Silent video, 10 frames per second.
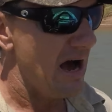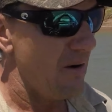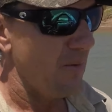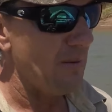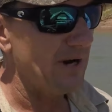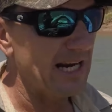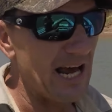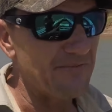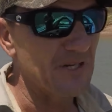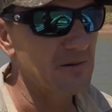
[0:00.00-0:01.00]
when we
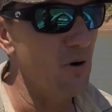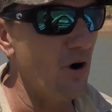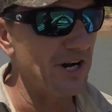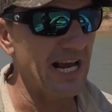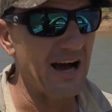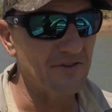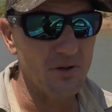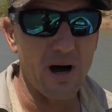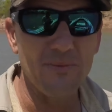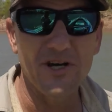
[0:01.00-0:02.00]
left this morning after the
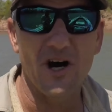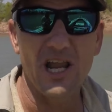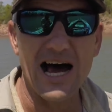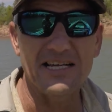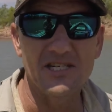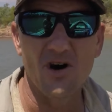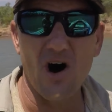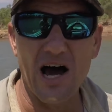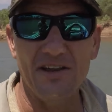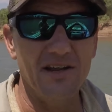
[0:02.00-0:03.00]
one we got last
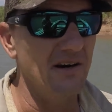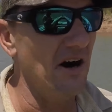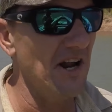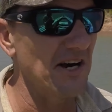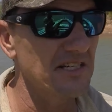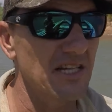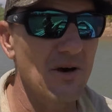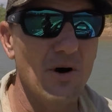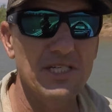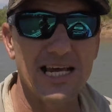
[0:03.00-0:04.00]
night, I noticed that there
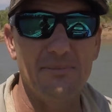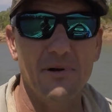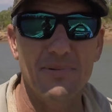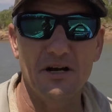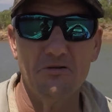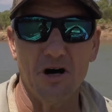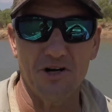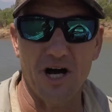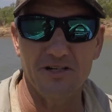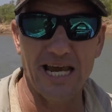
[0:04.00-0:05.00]
was a couple of big
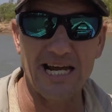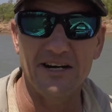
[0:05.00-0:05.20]
crocodiles hanging